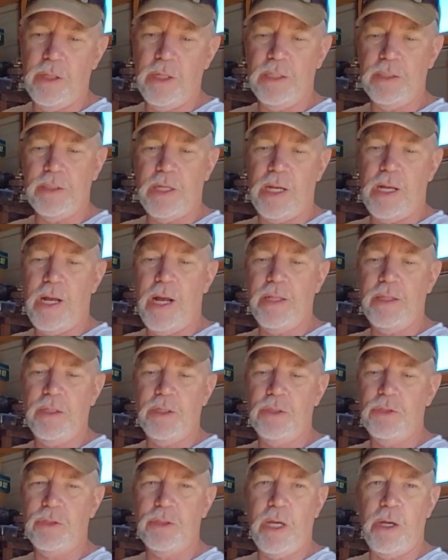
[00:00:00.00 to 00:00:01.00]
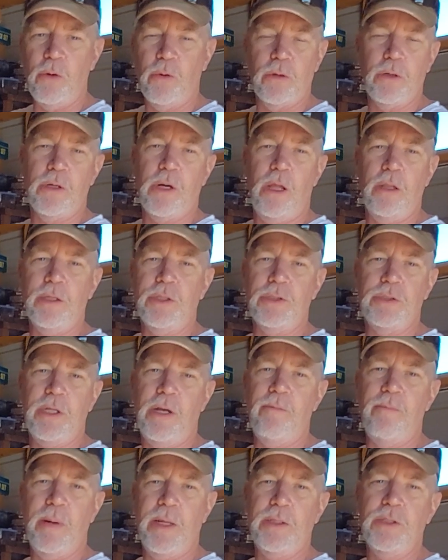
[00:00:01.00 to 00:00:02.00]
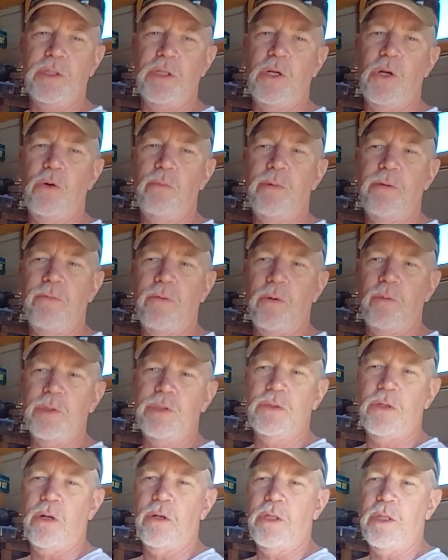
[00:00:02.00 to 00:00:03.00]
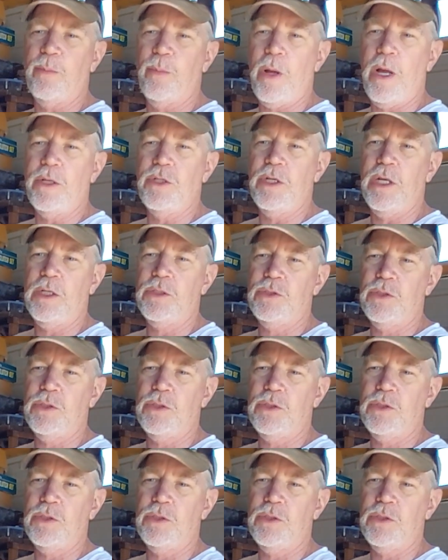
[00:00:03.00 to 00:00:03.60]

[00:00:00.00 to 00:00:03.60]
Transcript: thing is I ordered all this stuff months ago before we started the project.